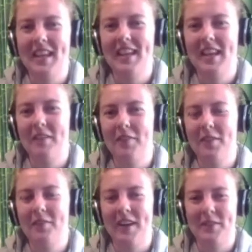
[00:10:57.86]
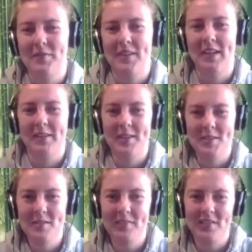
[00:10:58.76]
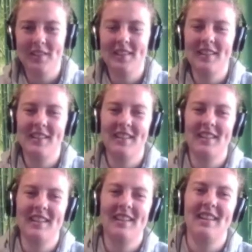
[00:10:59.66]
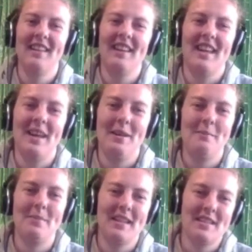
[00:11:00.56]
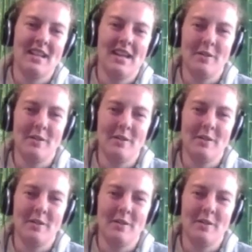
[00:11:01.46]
If you found this video useful, please like and